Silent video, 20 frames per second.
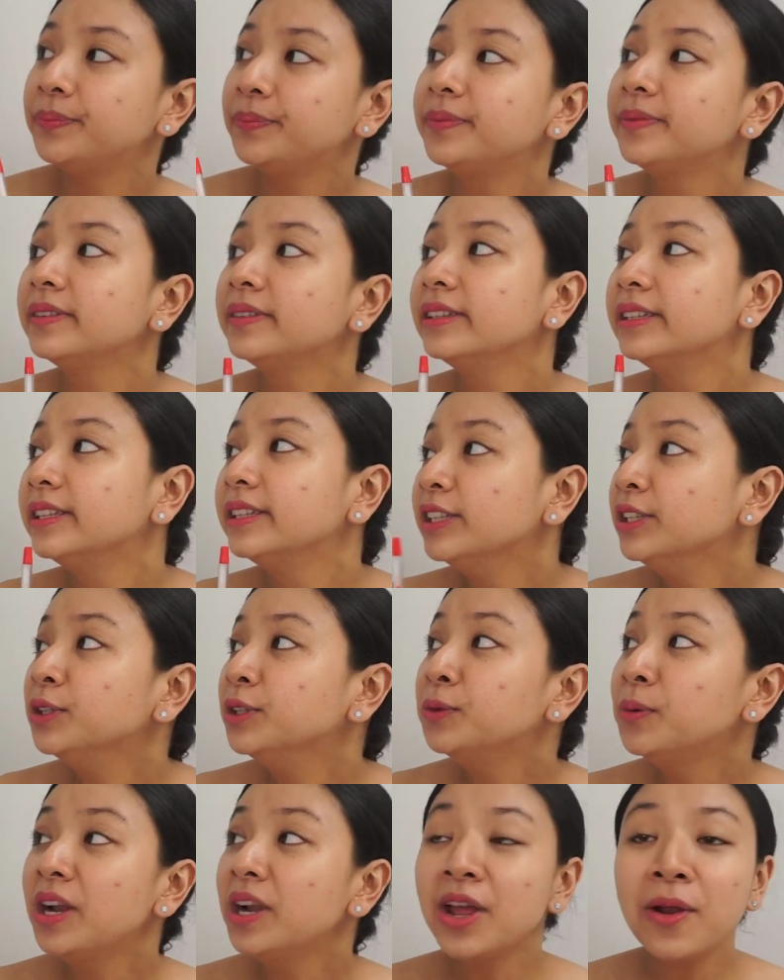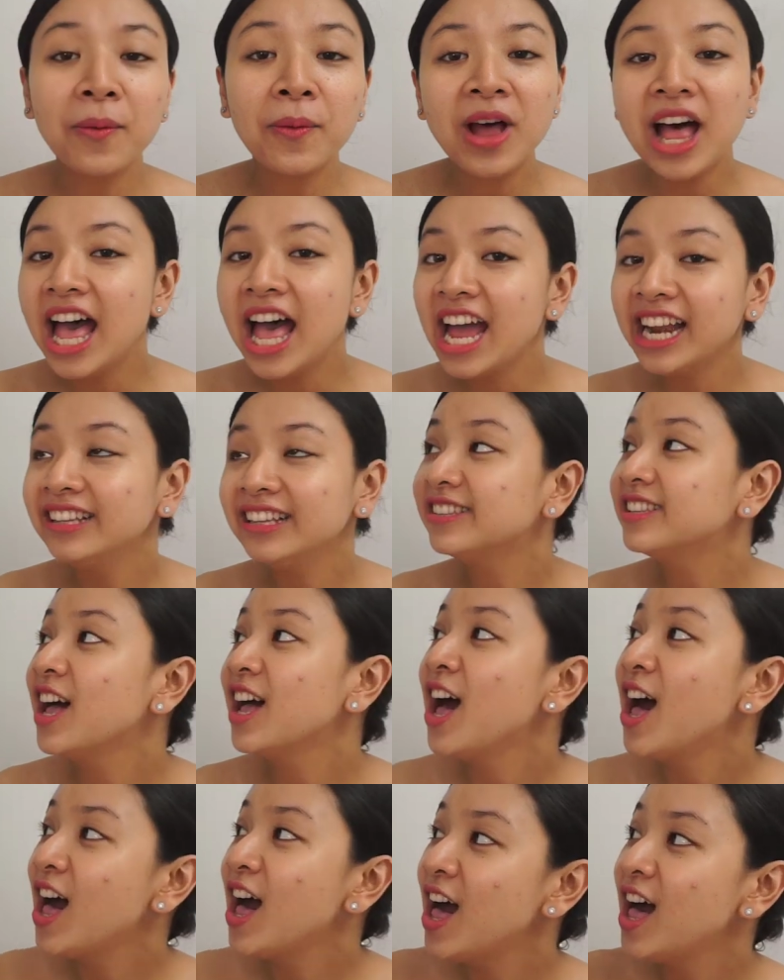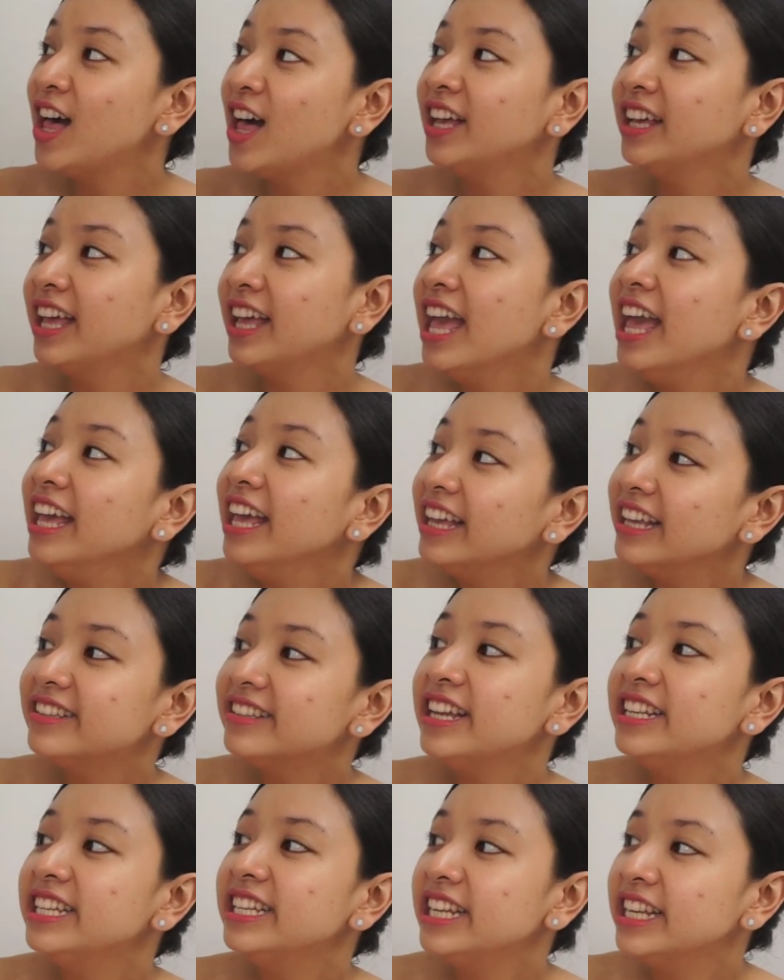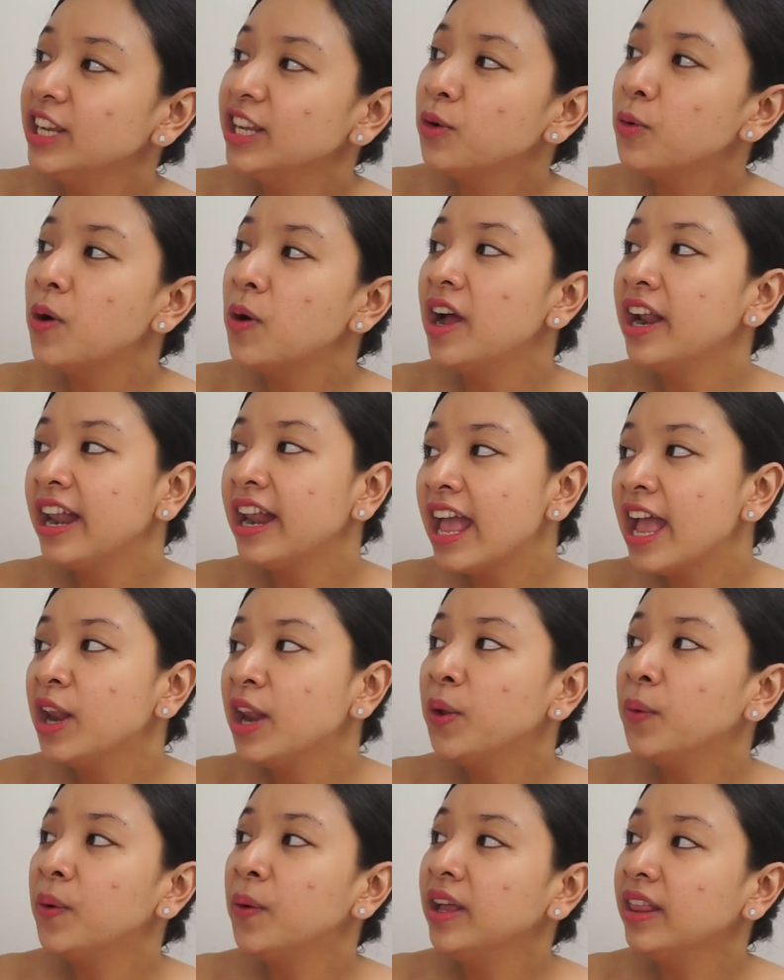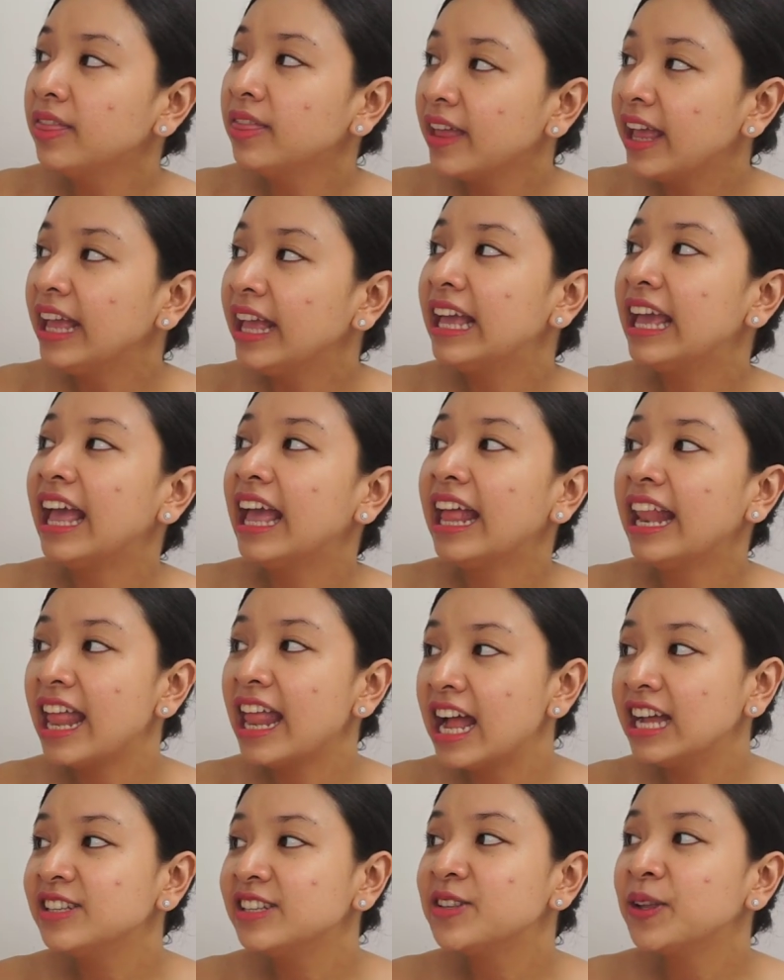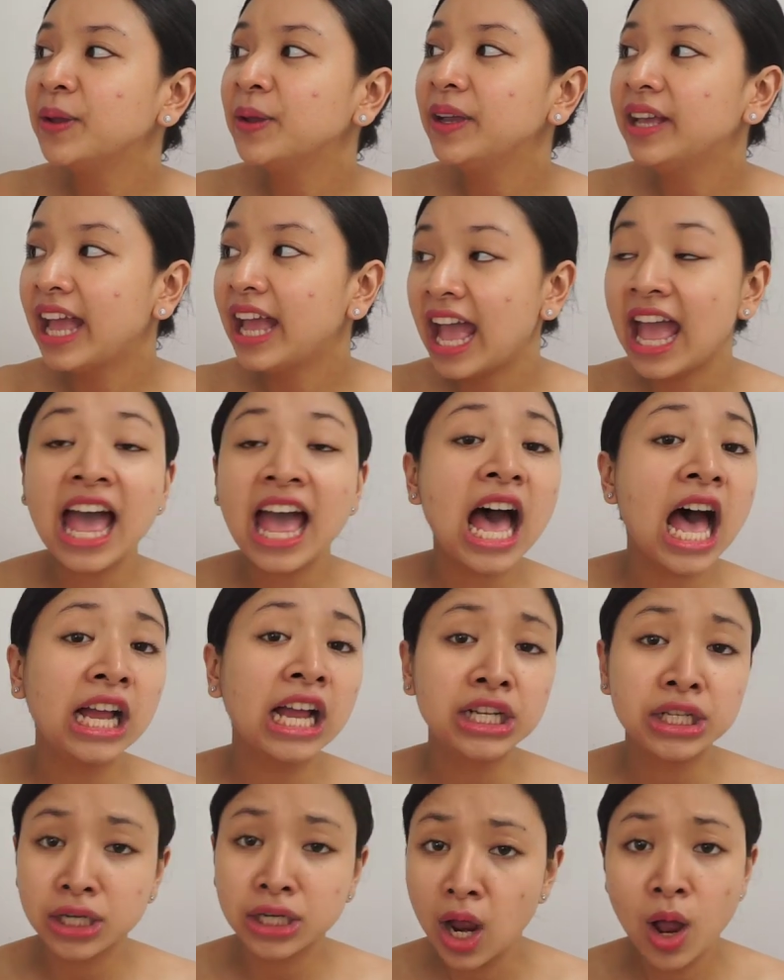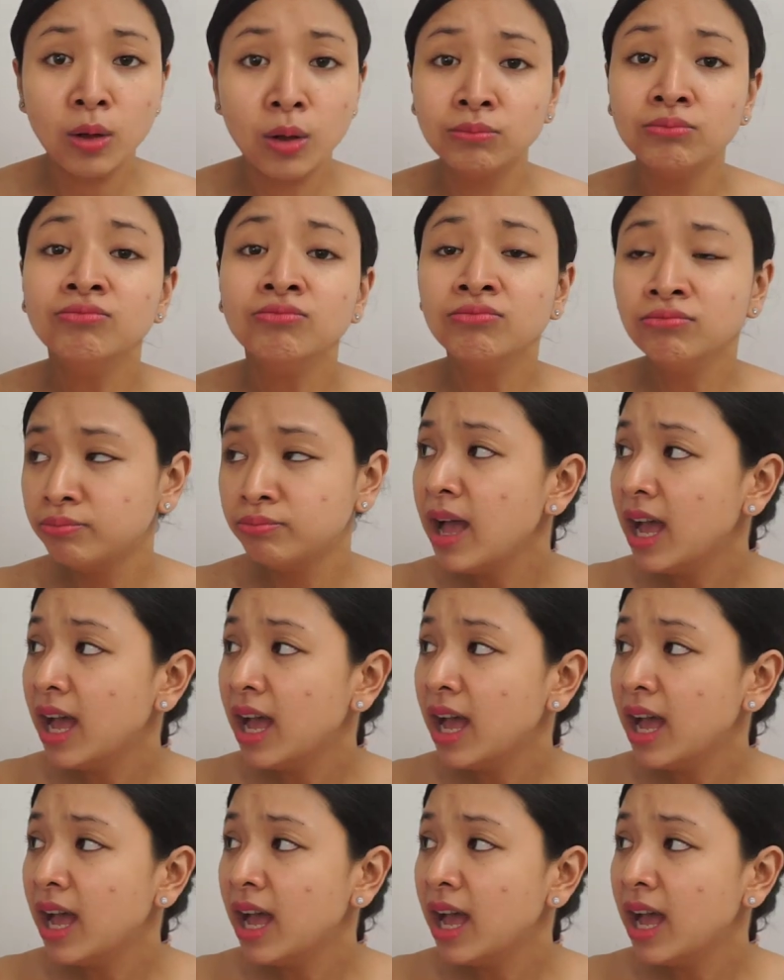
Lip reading: And I didn't wanna write a song, cause I didn't want anyone thinking I still care, I don't.